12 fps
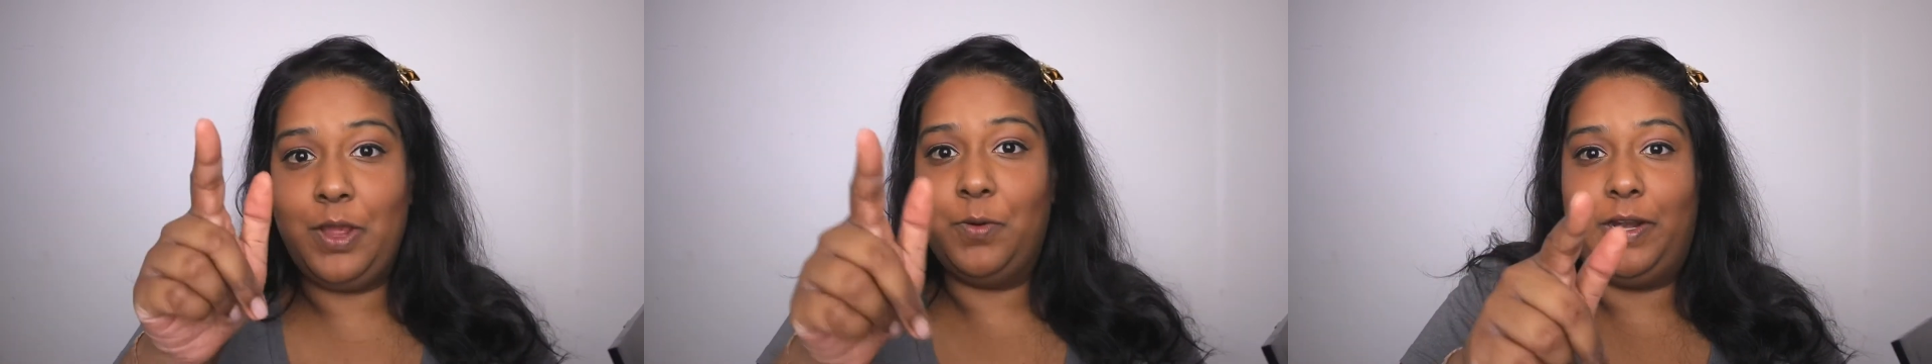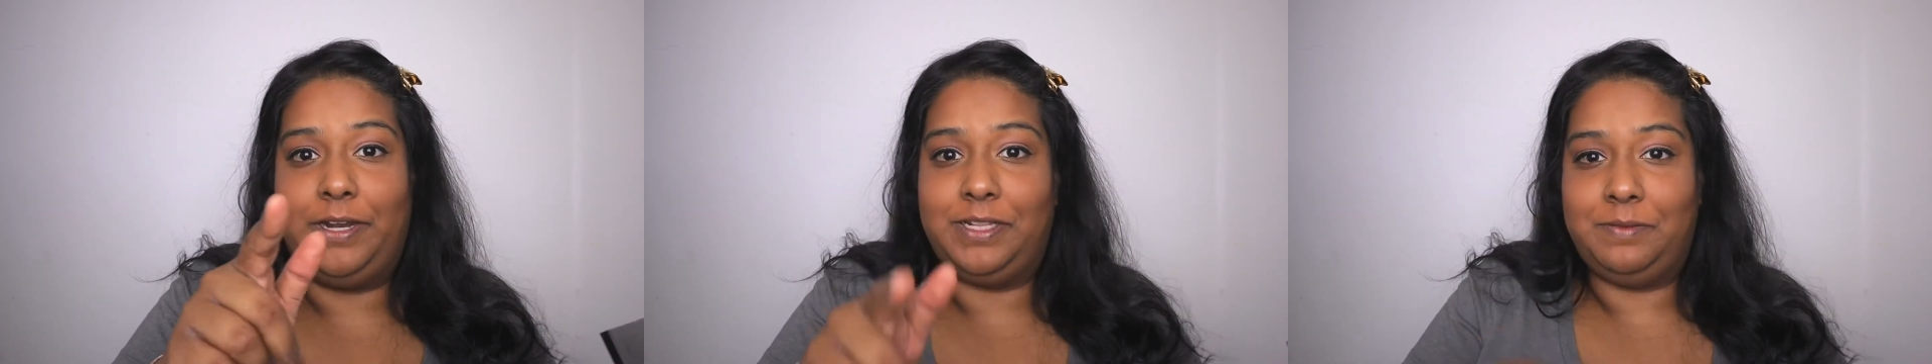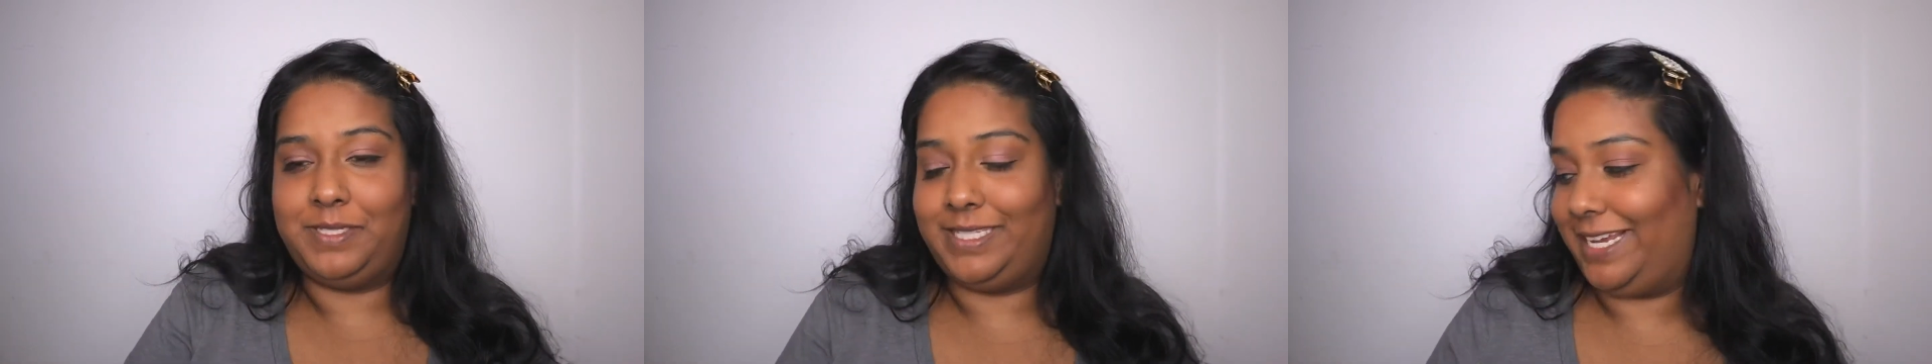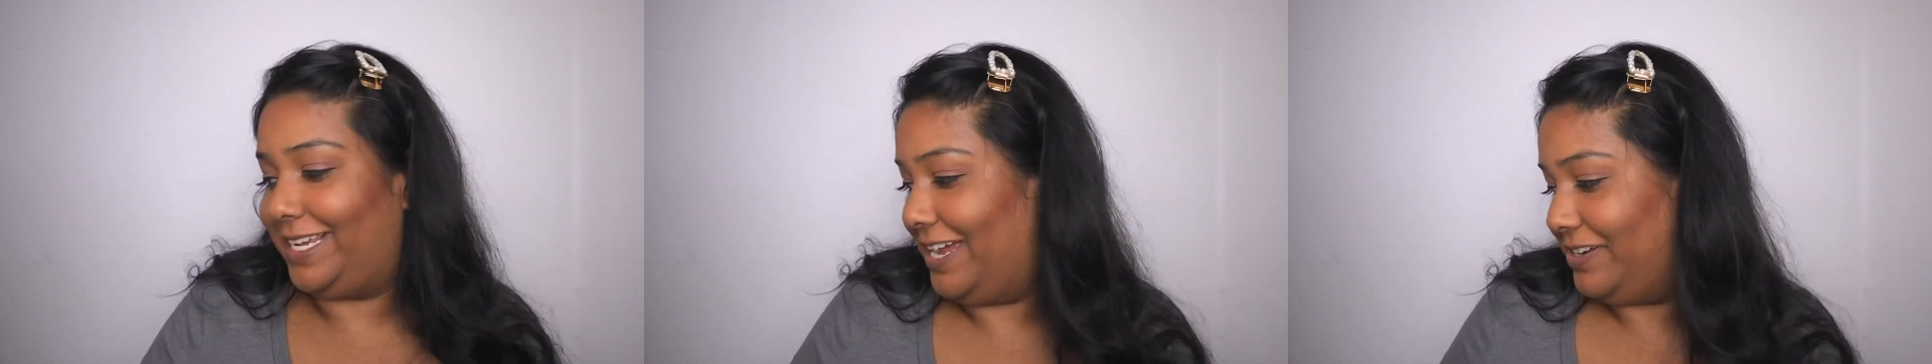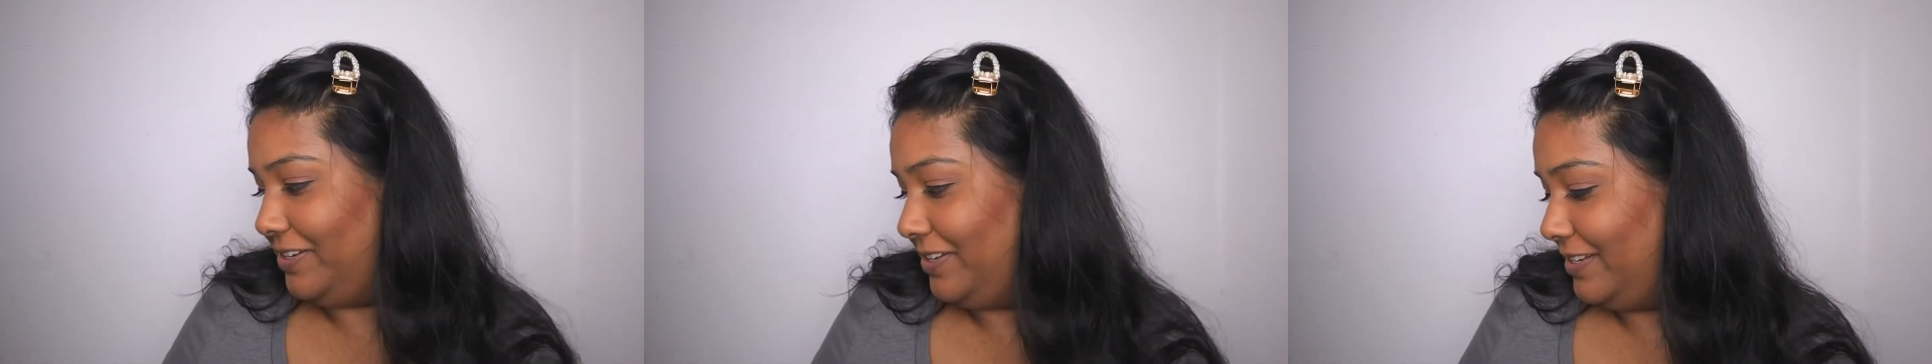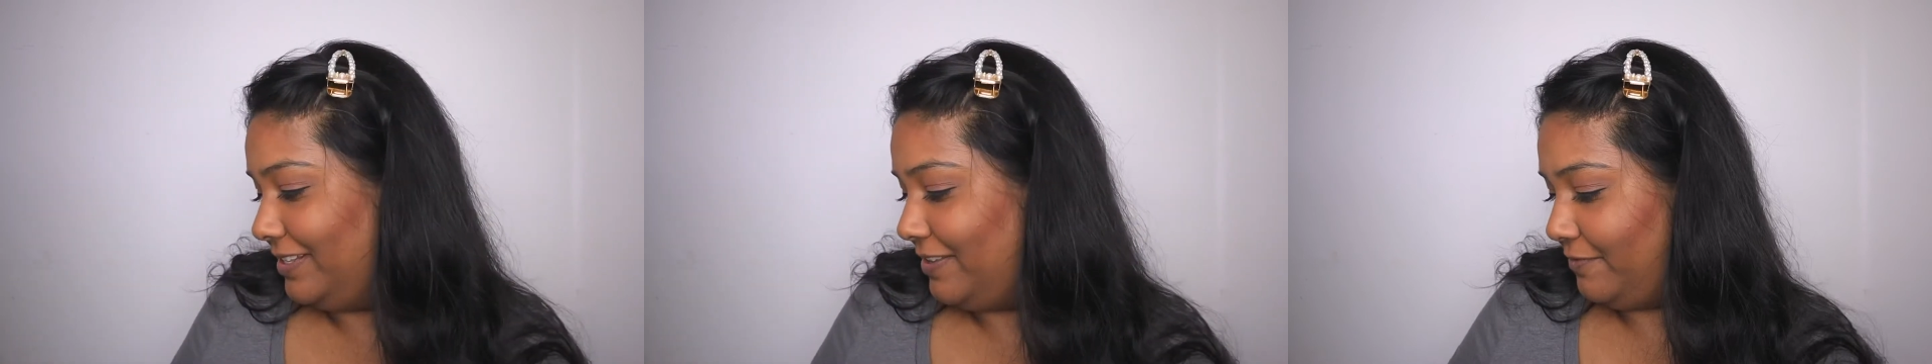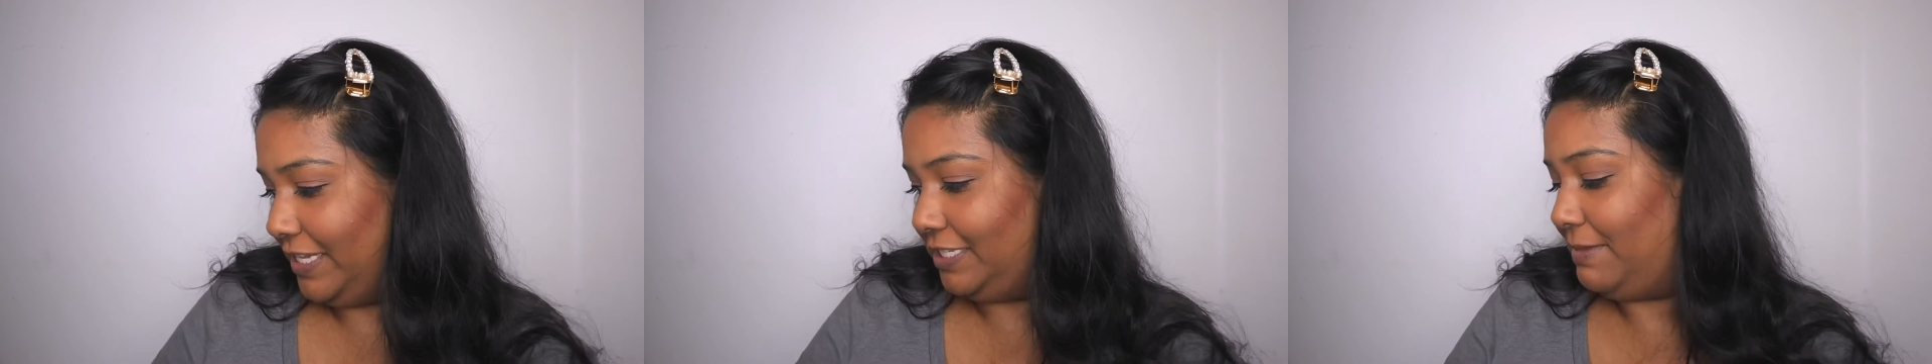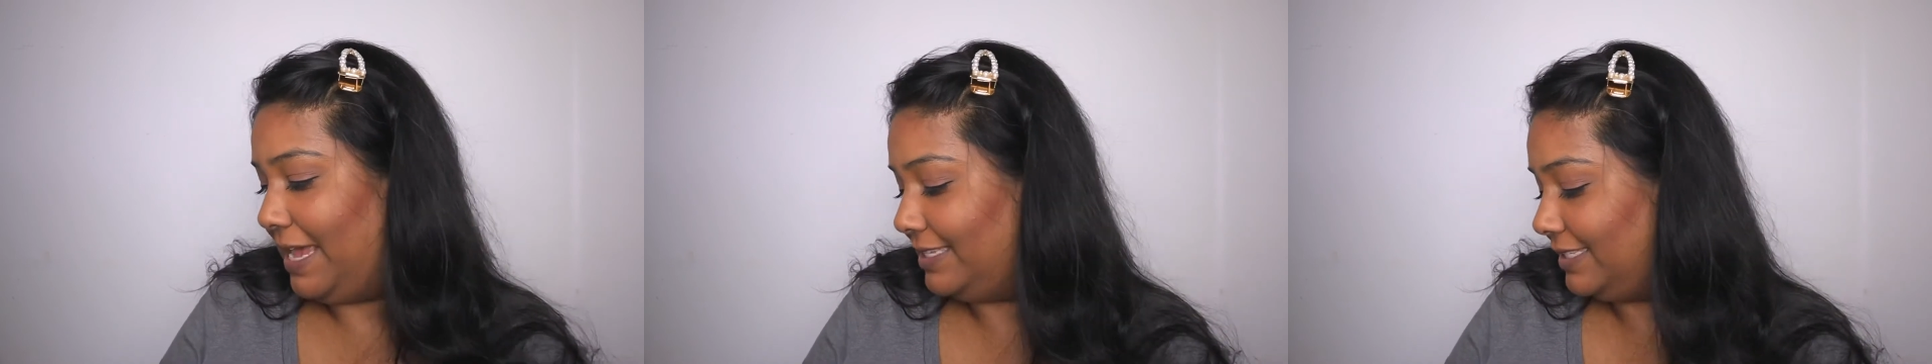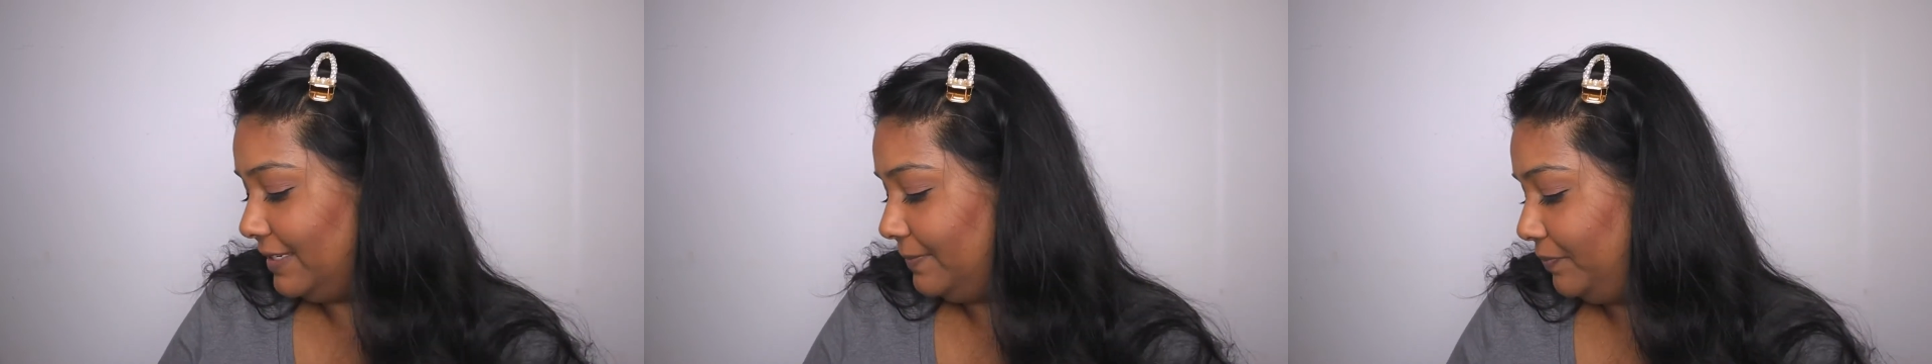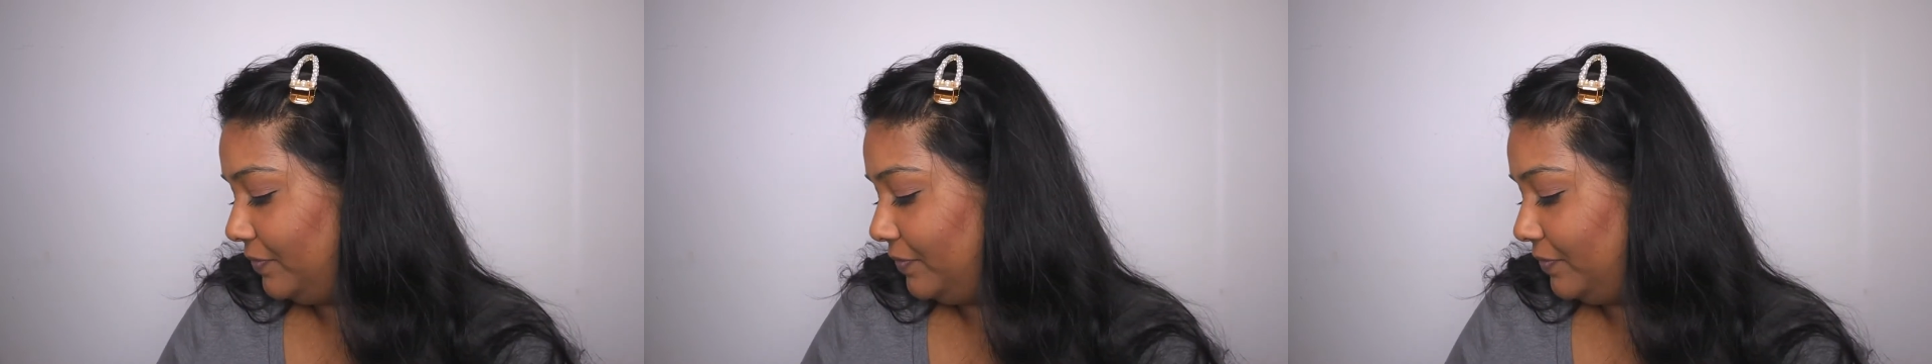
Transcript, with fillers: wearing lipstick under the face mask.